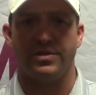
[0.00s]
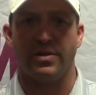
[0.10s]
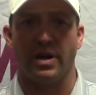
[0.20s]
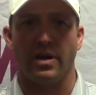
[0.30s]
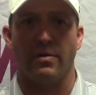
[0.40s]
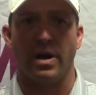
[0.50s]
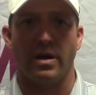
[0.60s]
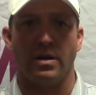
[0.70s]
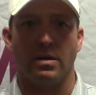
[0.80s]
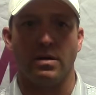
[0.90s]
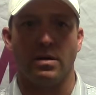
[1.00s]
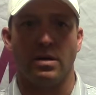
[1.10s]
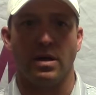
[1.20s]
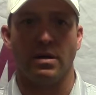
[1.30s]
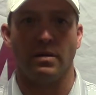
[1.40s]
to try to go out
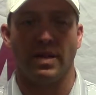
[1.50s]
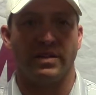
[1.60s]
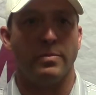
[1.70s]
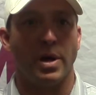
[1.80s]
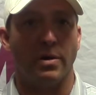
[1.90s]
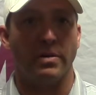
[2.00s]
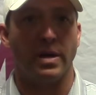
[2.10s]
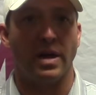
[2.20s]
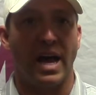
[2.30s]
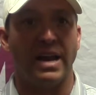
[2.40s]
and let them know that